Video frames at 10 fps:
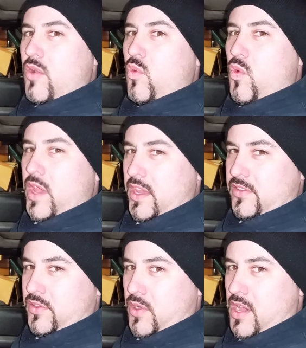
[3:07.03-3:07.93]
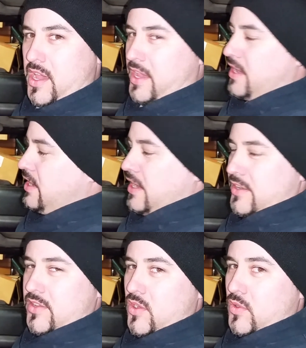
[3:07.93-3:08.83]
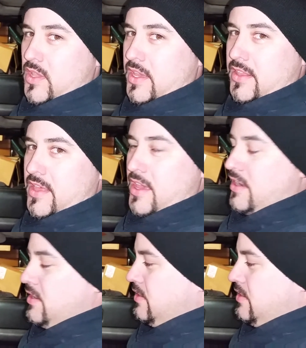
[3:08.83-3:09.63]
and way too high. I don't like that.